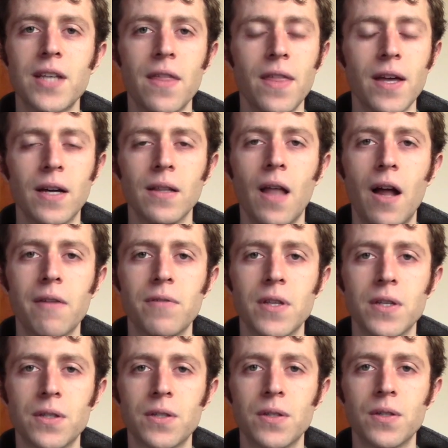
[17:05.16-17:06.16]
I think a lot of
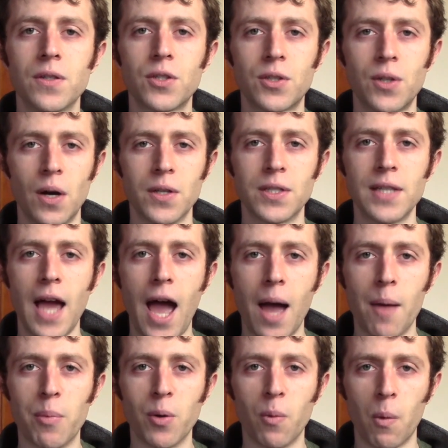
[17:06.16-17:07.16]
this starts to
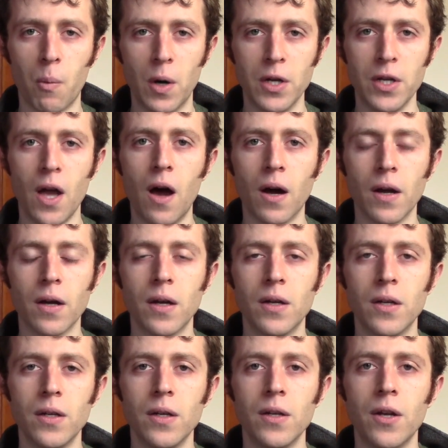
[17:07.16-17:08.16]
happen when we're young.
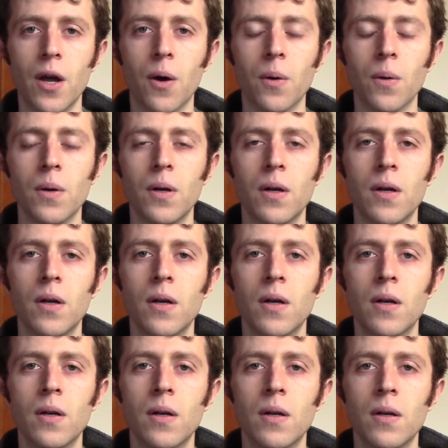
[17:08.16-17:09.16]
You know,
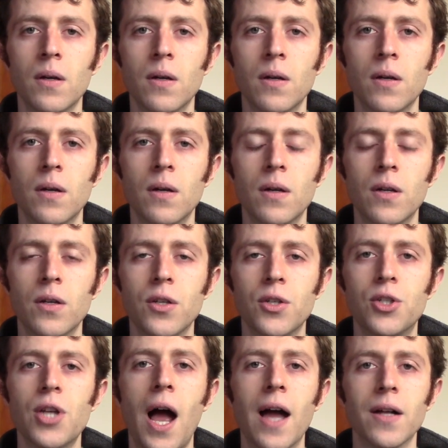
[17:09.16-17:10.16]

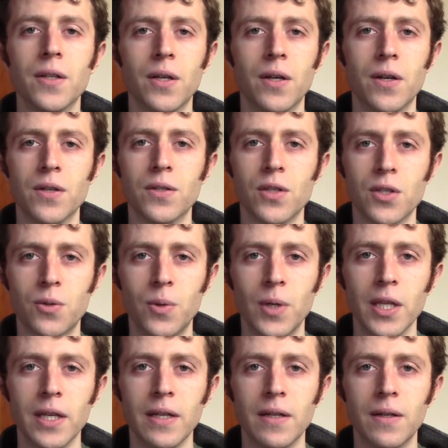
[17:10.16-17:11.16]
childhood is this
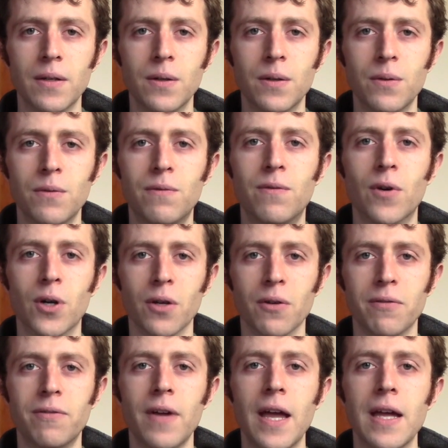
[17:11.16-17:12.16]
really fertile
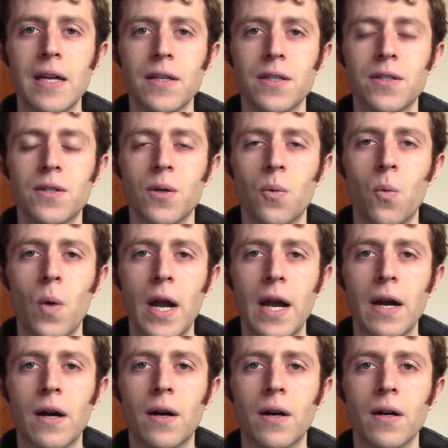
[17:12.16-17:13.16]
phase
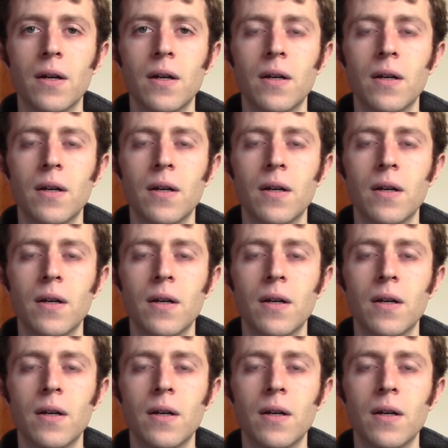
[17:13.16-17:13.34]
where